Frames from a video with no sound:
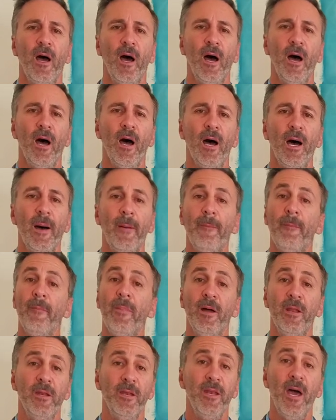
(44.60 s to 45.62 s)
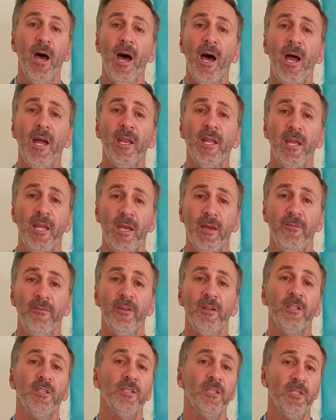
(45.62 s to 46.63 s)
um, but not if
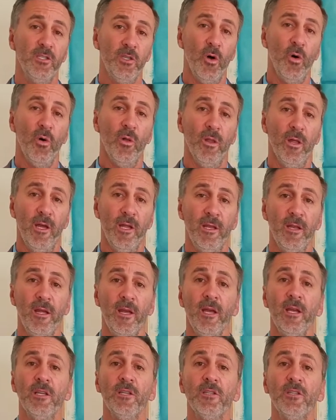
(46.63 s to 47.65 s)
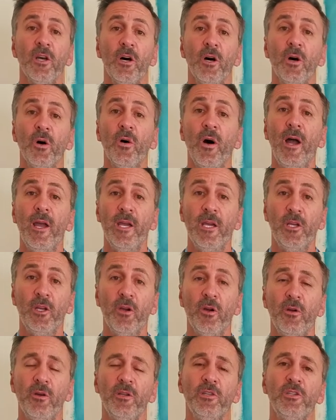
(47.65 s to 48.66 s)
it's stolen. So I
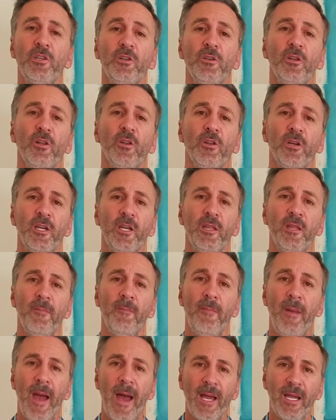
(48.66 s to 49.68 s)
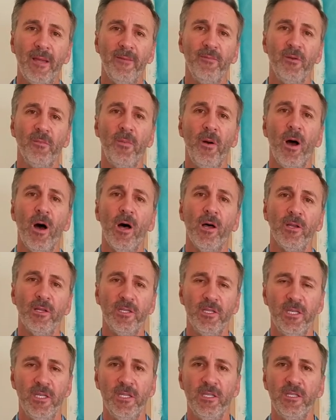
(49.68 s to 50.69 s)
encourage you to look at the back of your
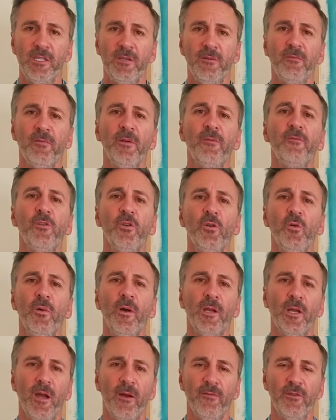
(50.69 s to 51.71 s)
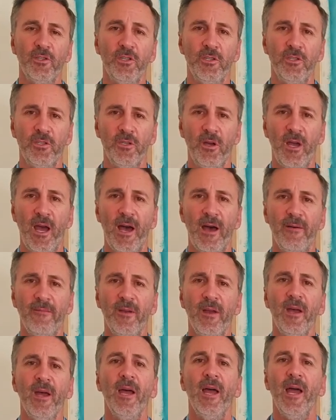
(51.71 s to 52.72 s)
policies to review what coverages you
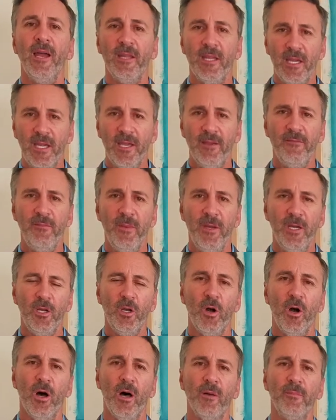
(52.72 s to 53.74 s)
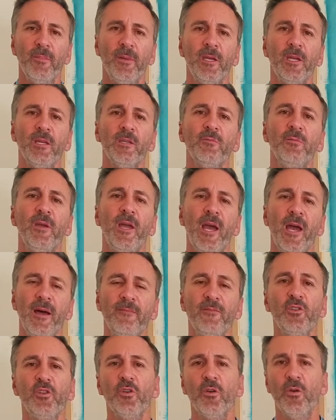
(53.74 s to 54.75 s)
have and to give me a call because we
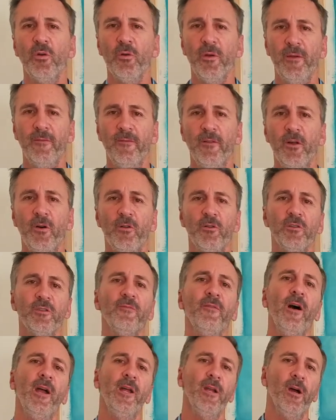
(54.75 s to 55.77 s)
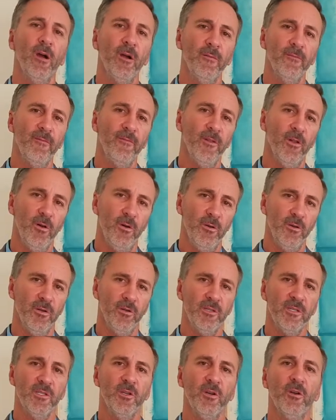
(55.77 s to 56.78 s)
have jewelry floaters, fine art
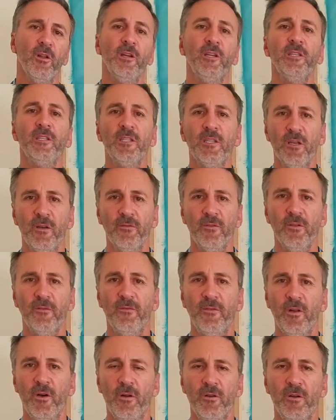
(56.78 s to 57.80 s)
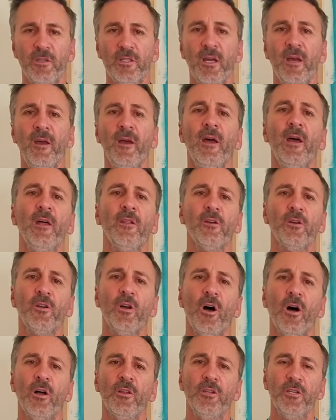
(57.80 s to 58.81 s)
floaters, sterling silver floaters. They're
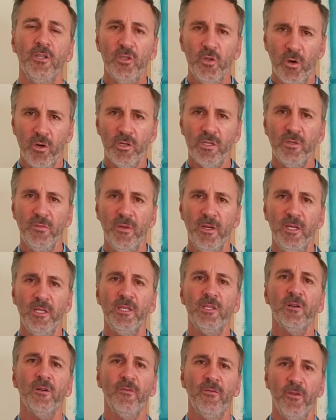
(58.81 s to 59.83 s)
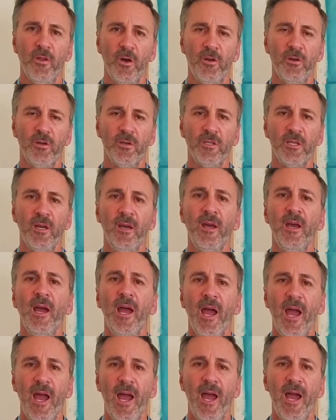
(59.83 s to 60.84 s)
called endorsements or floaters,
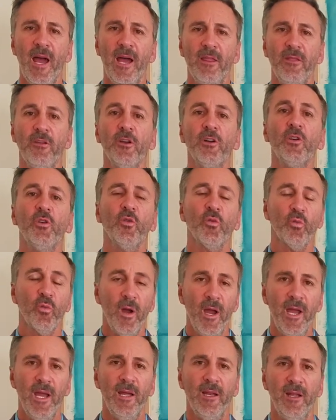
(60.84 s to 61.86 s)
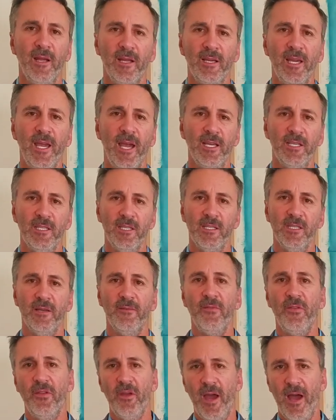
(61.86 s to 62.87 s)
and they're great in cases
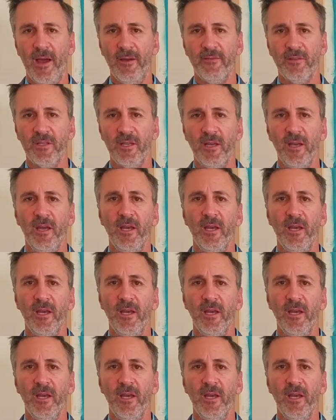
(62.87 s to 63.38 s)
of theft.